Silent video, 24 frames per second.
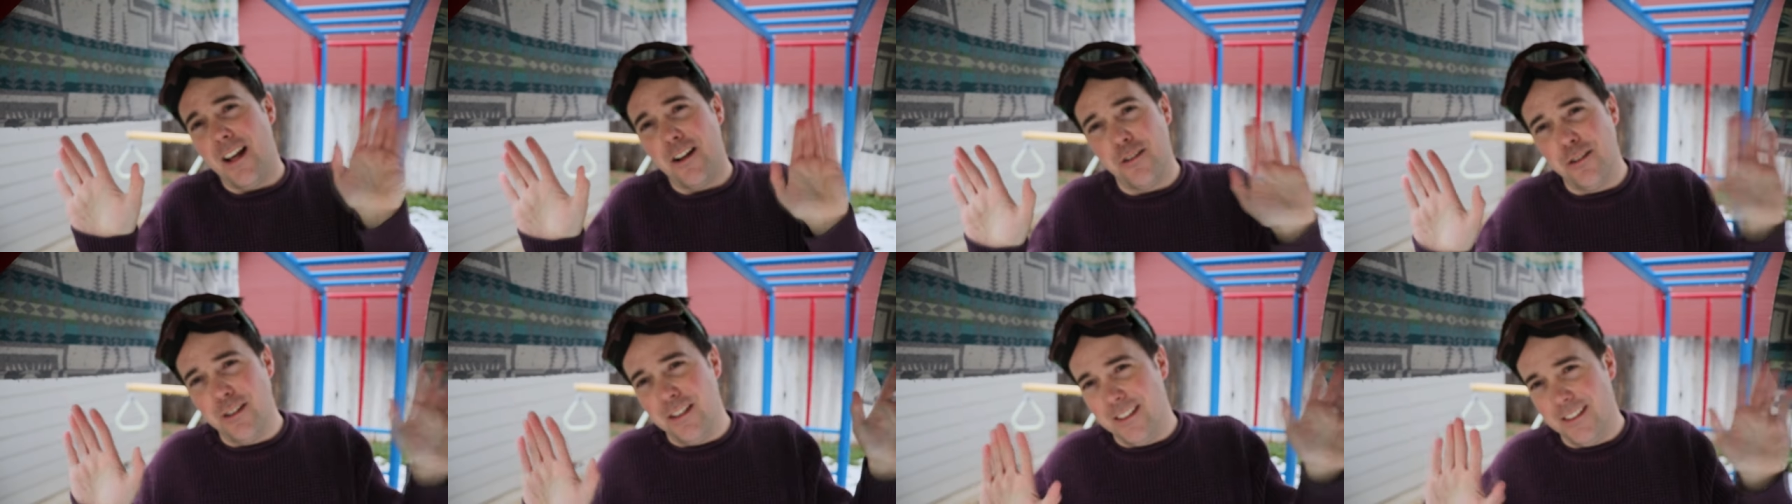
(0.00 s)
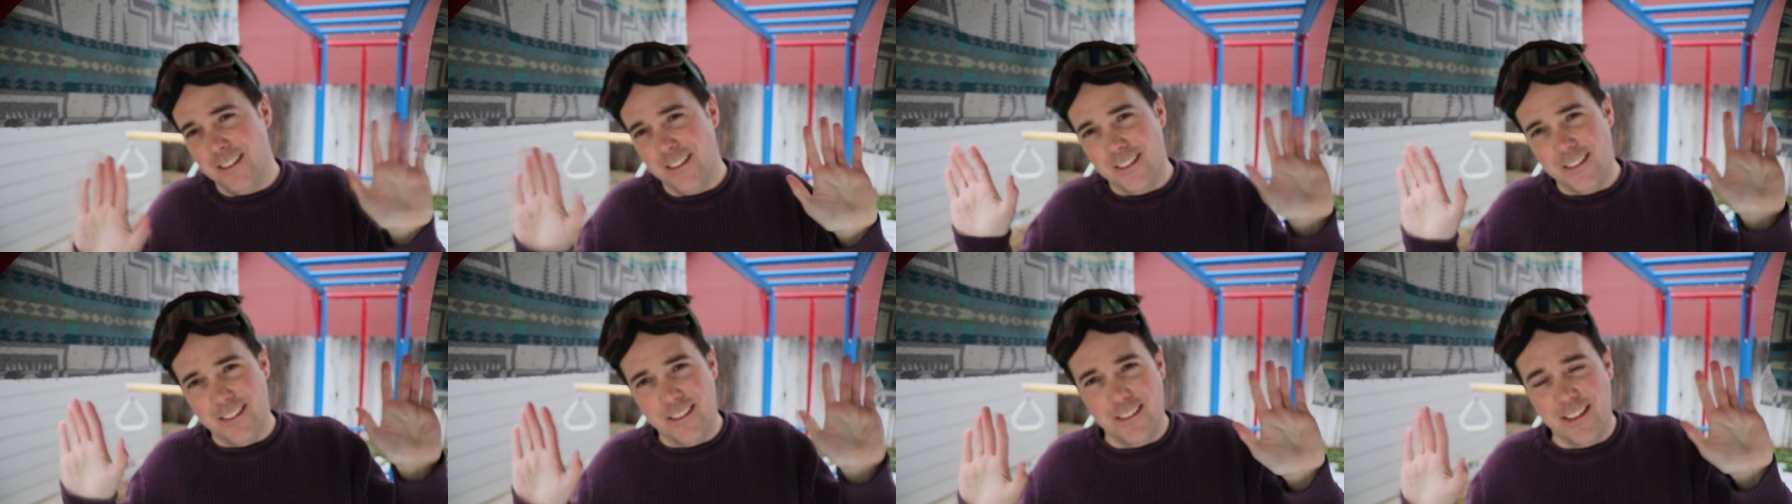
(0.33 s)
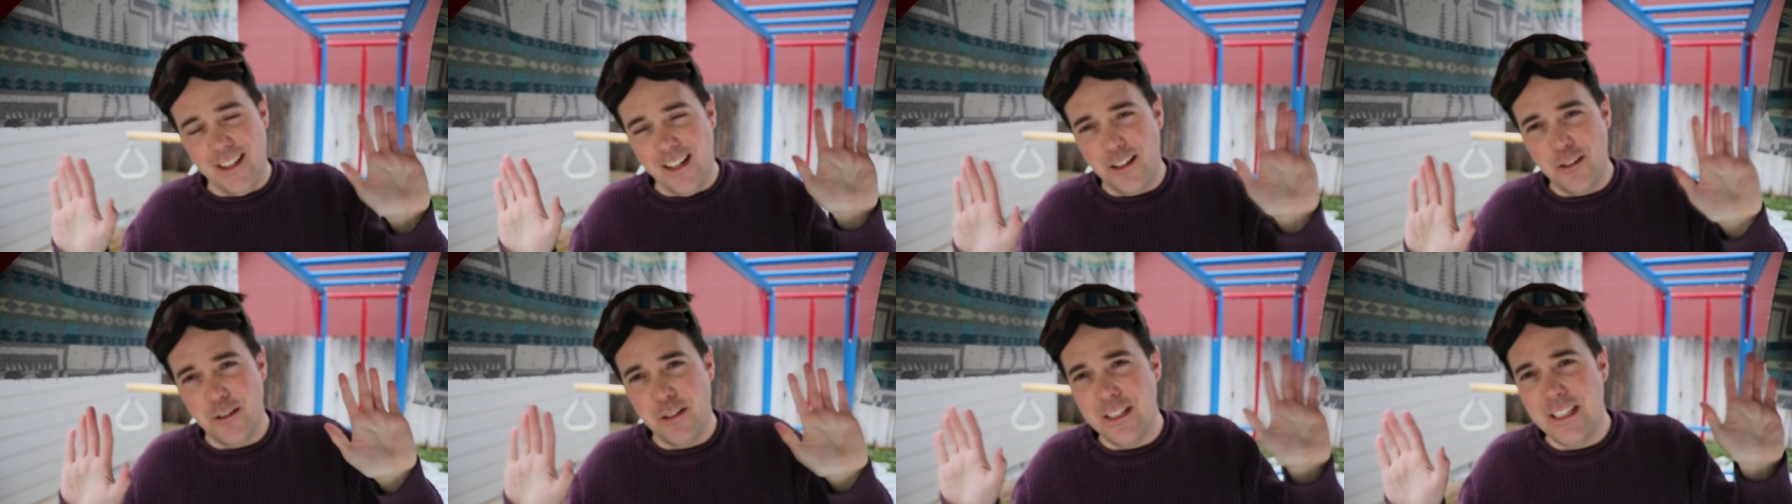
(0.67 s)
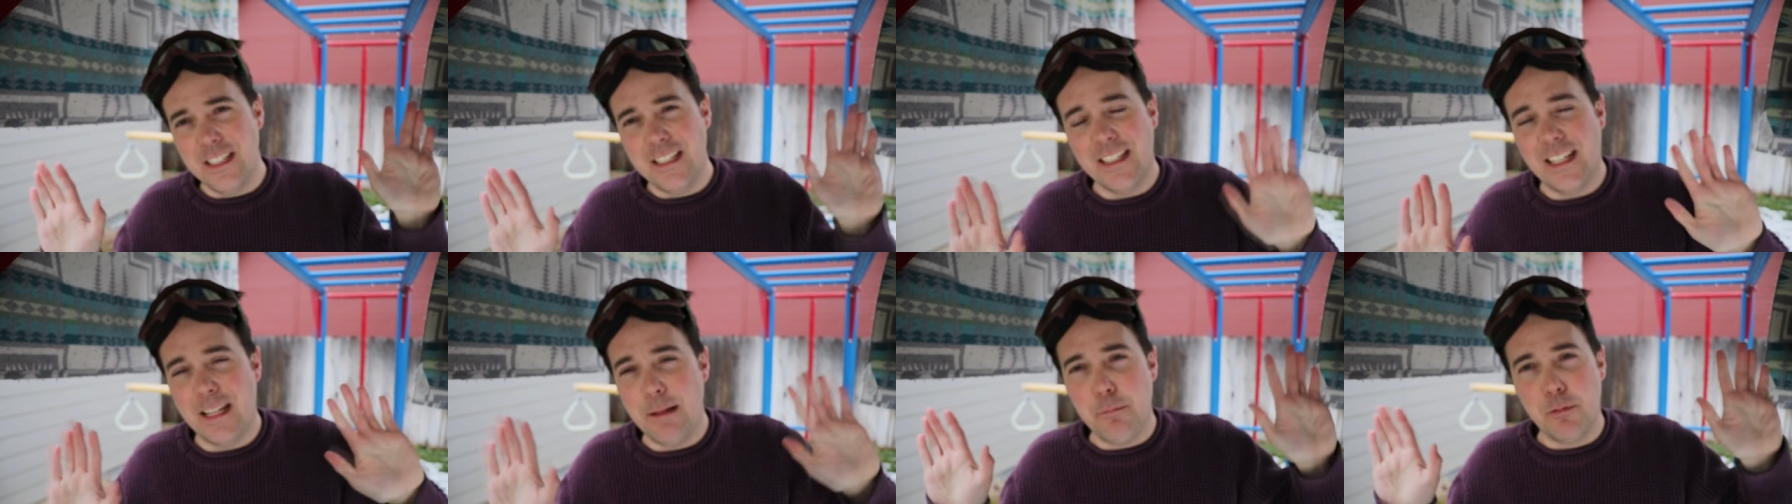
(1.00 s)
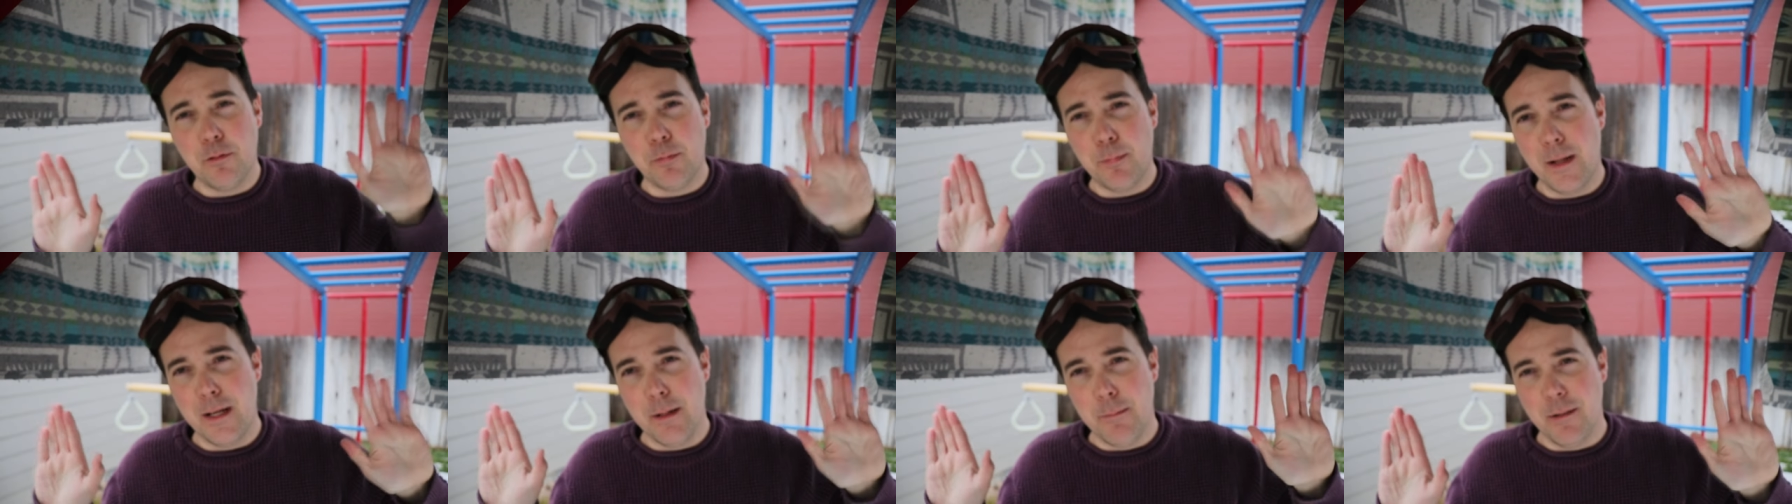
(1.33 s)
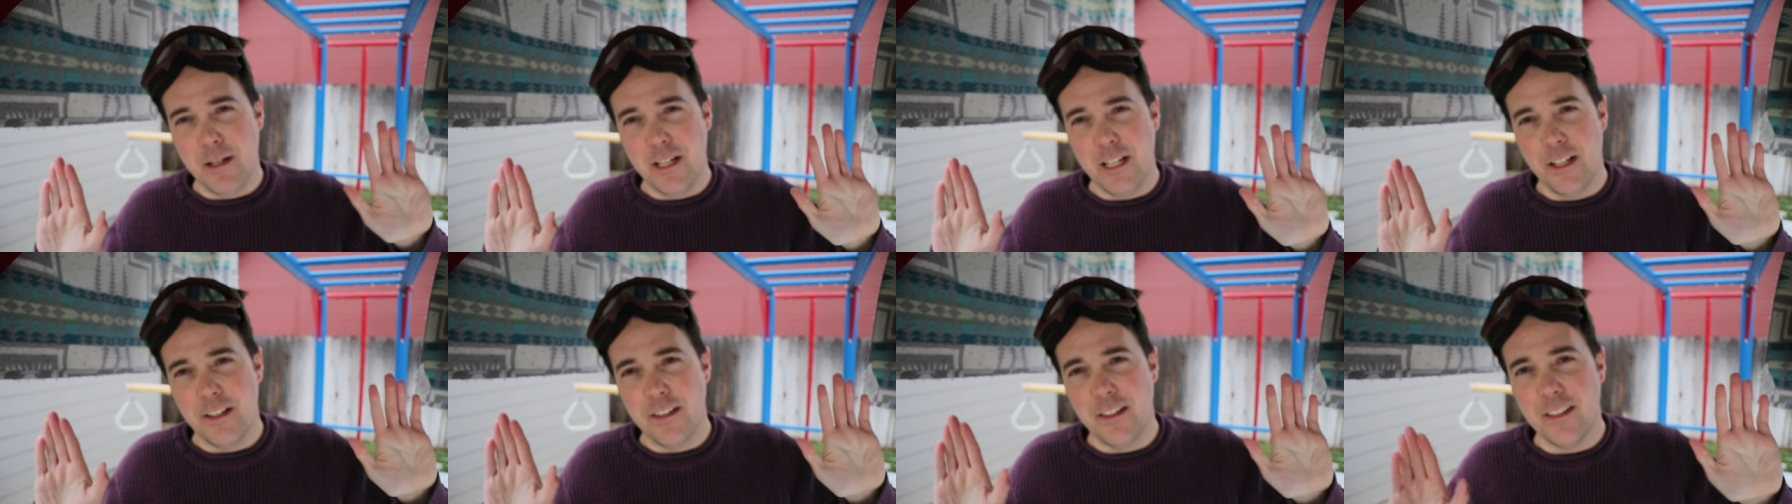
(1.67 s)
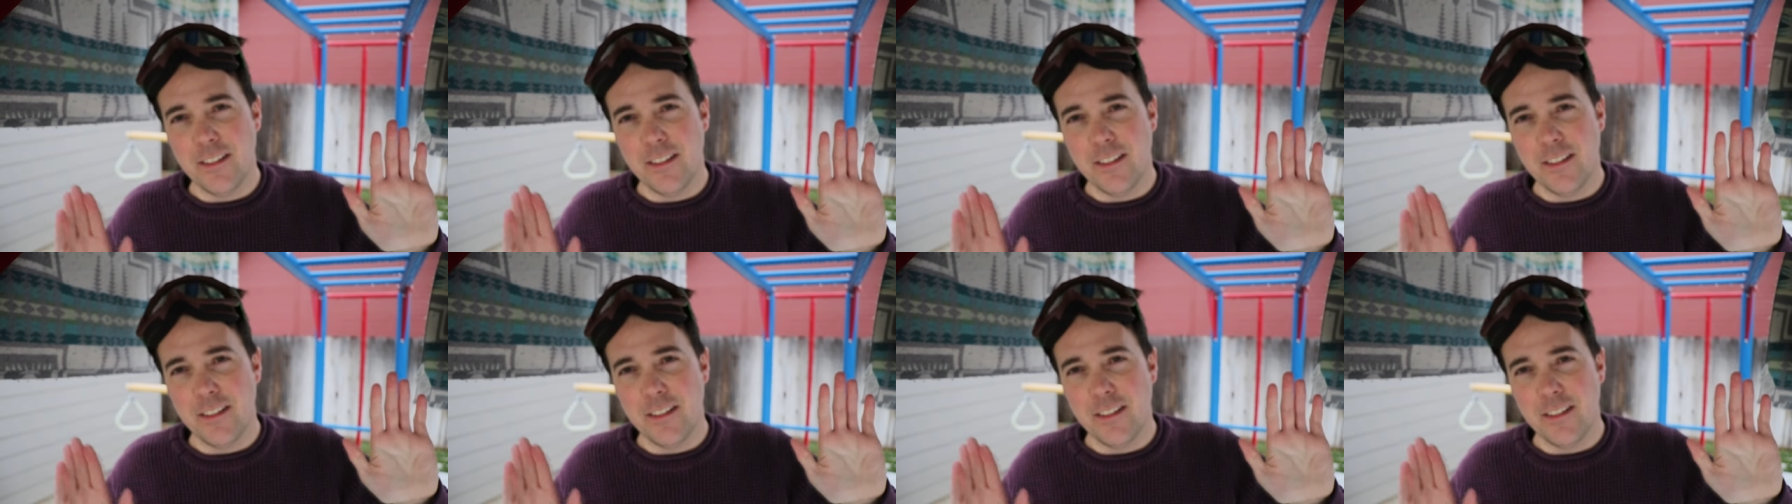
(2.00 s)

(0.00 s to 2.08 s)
I don't need to, I don't need to keep spending money on